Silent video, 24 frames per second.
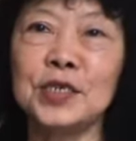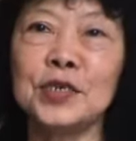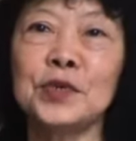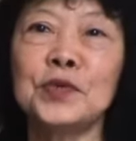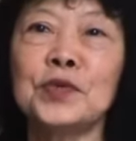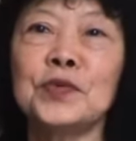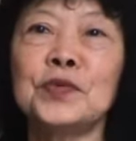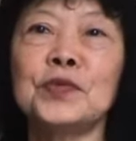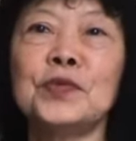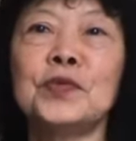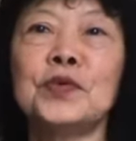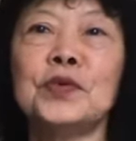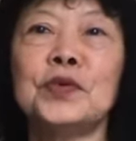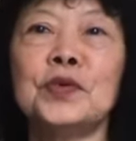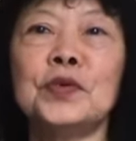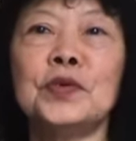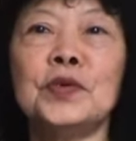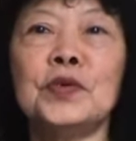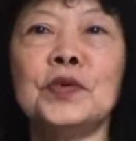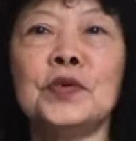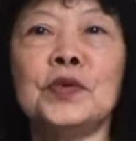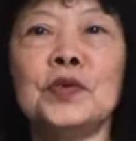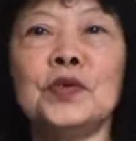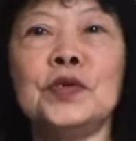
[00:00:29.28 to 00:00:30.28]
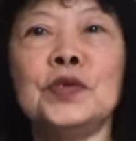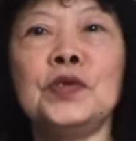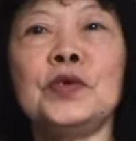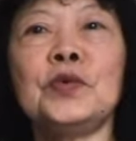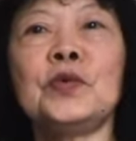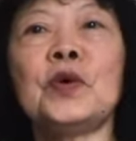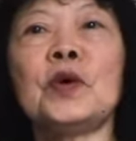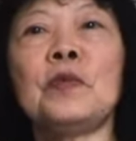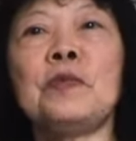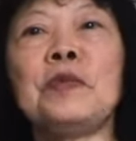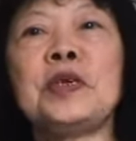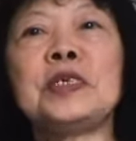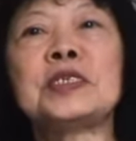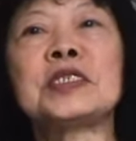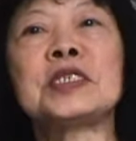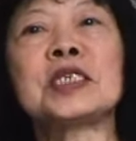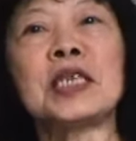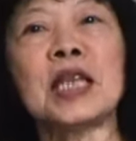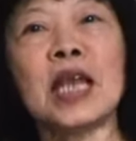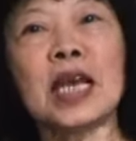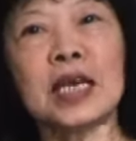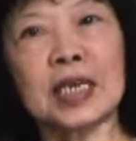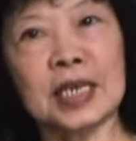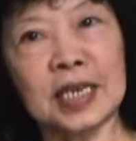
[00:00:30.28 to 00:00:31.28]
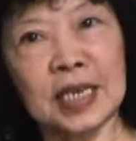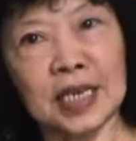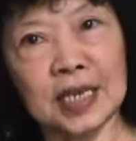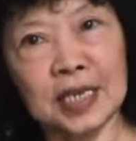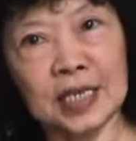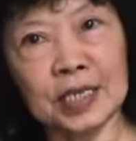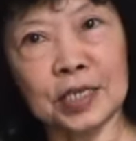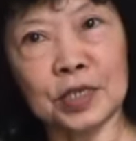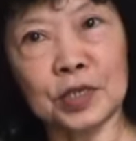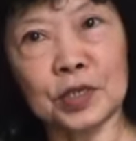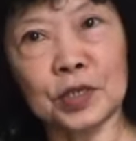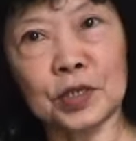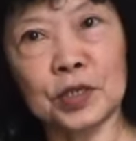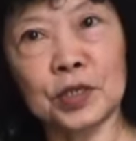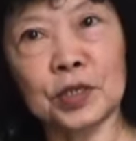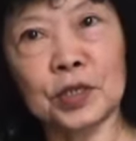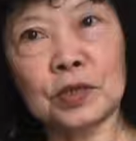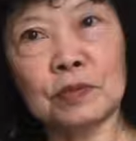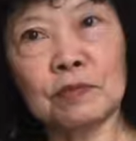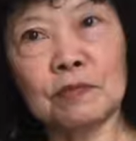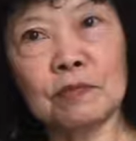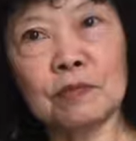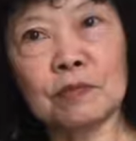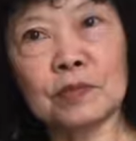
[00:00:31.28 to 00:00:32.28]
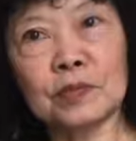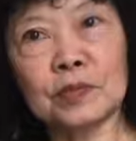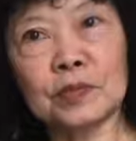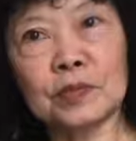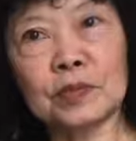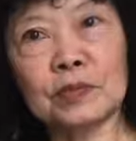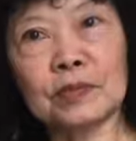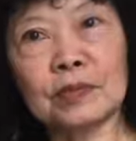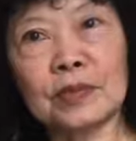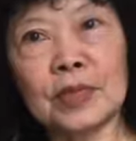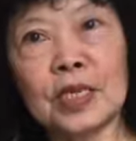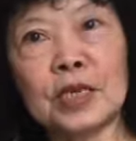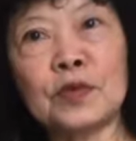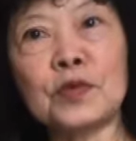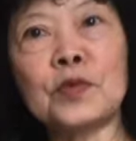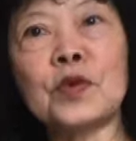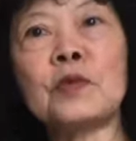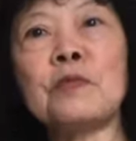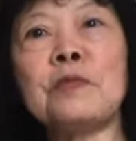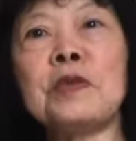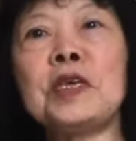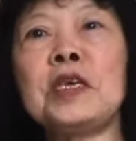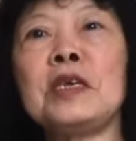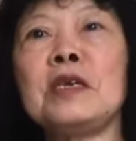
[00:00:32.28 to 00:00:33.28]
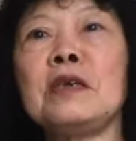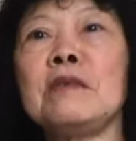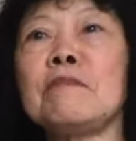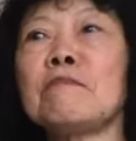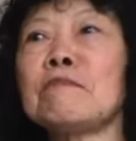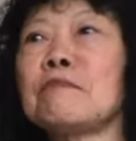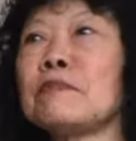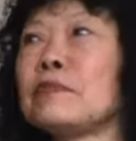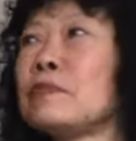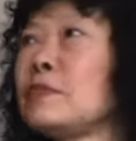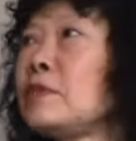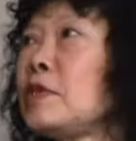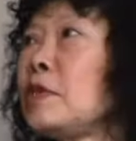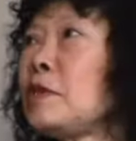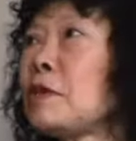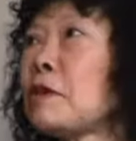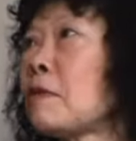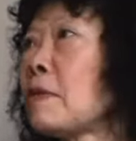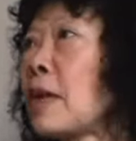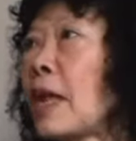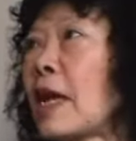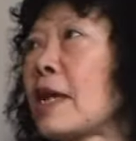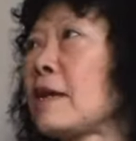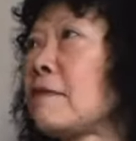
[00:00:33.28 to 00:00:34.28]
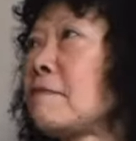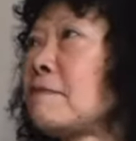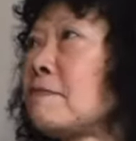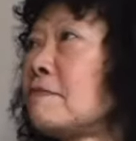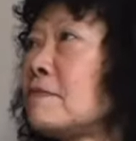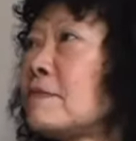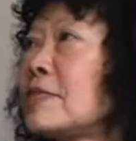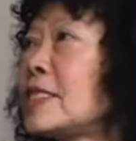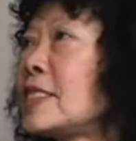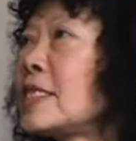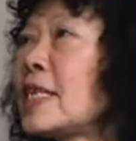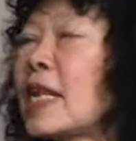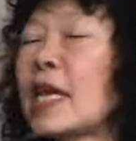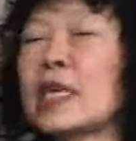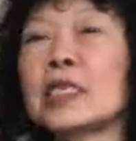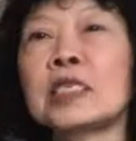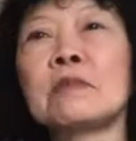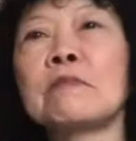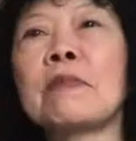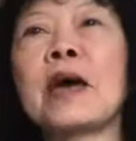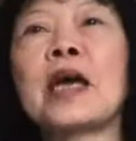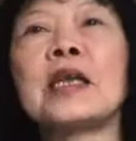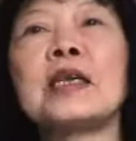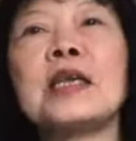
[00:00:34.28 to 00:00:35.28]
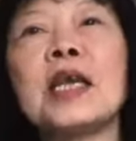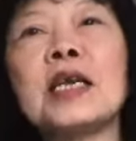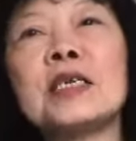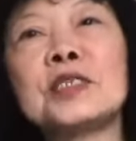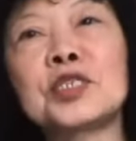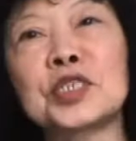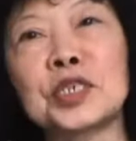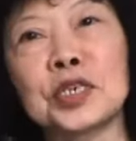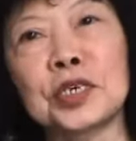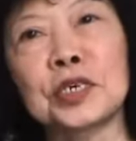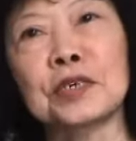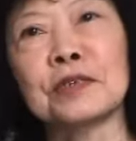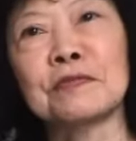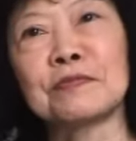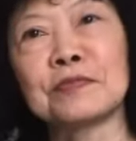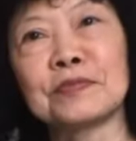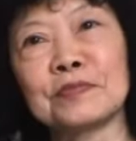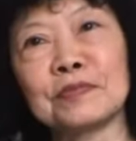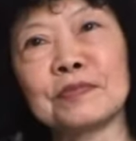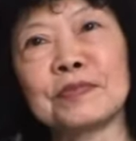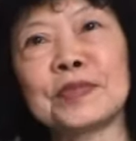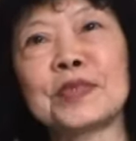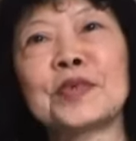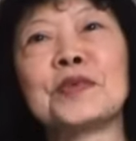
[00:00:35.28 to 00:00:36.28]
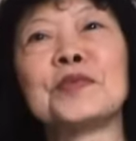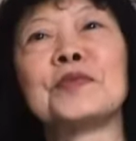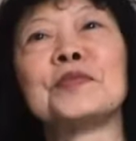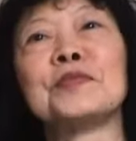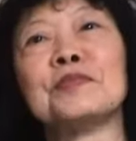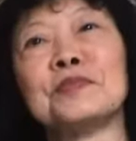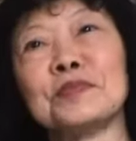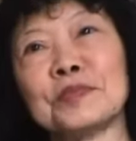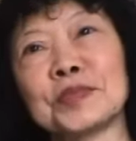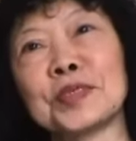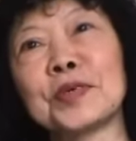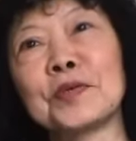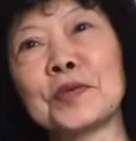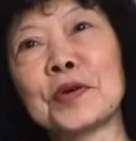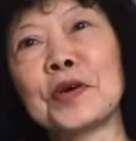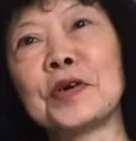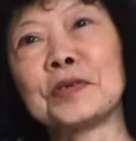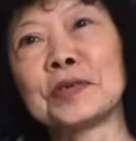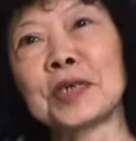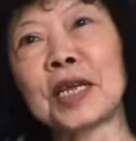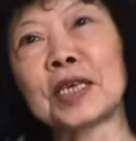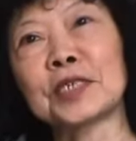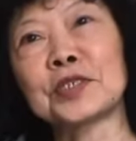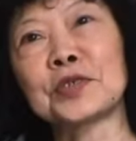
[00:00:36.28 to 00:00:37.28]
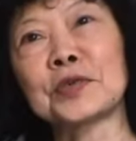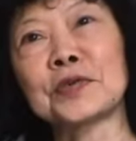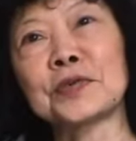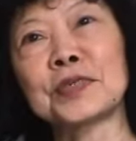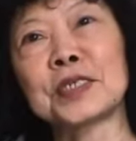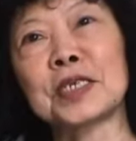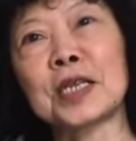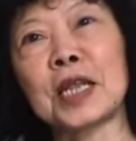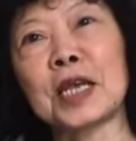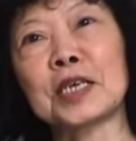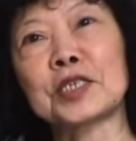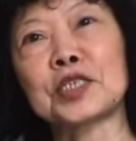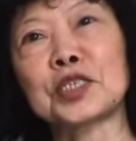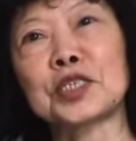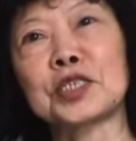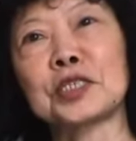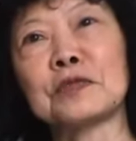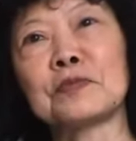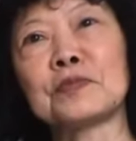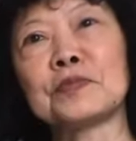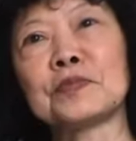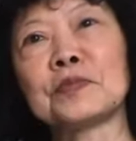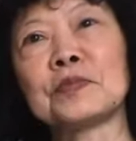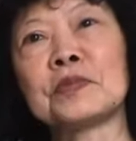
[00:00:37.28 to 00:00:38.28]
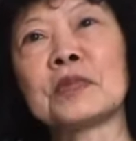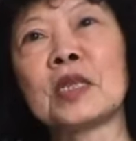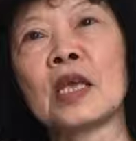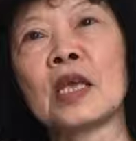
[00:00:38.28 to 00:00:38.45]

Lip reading: you will be selected, you will be, you know, like selected by nature, so-called natural selection.